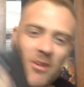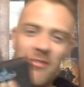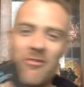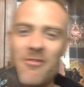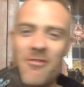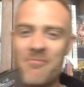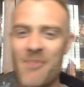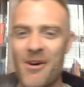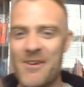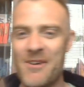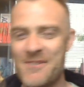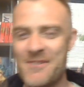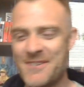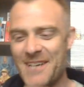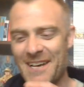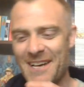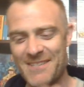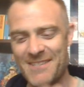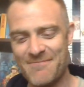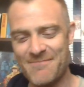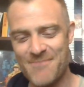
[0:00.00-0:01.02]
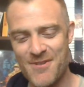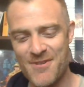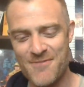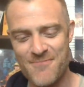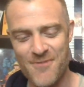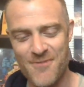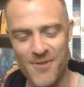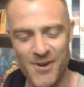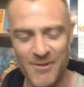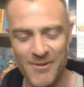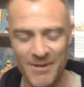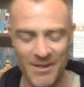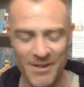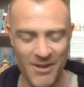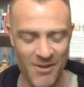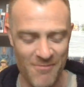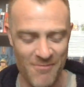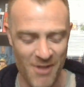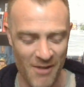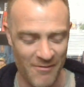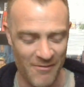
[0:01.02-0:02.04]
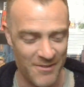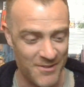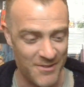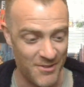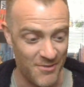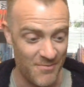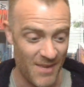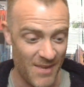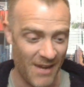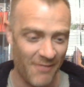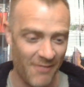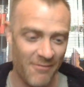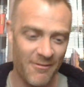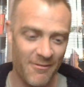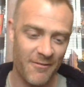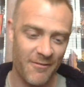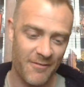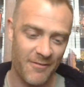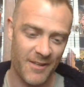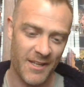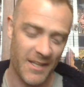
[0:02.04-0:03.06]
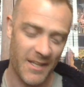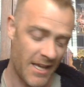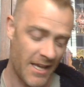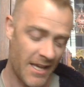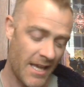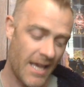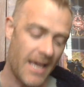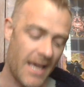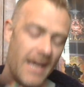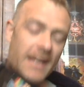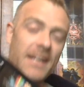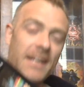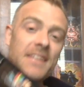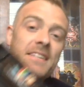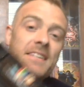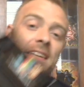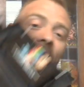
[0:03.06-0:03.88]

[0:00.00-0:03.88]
of Michael Jackson Moonwalker when I got mine for £2.50, and it's